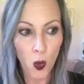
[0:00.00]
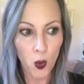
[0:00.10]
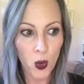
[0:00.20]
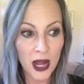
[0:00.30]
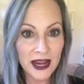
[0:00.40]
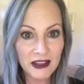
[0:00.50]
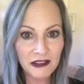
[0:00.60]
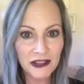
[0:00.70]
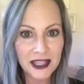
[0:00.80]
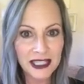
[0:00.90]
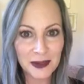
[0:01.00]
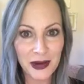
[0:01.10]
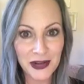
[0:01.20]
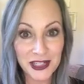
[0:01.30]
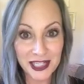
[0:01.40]
What if this
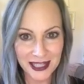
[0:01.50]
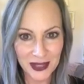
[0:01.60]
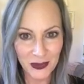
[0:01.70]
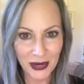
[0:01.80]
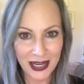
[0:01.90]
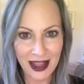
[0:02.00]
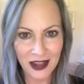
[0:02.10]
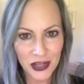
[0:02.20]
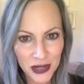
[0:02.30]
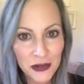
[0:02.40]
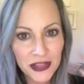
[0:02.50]
marriage doesn't work out?